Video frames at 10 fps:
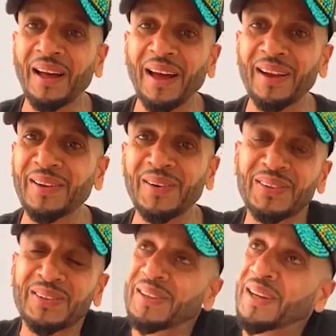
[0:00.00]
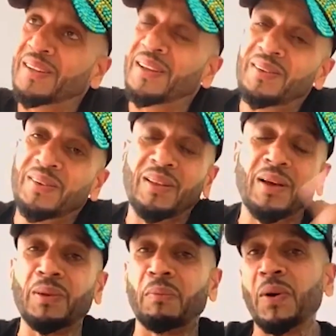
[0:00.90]
And, that
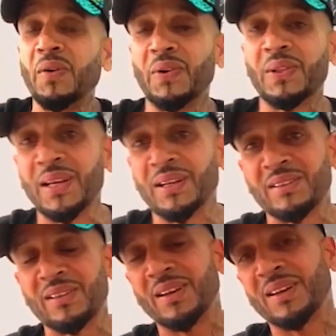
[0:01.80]
was a beautiful thing. Yeah.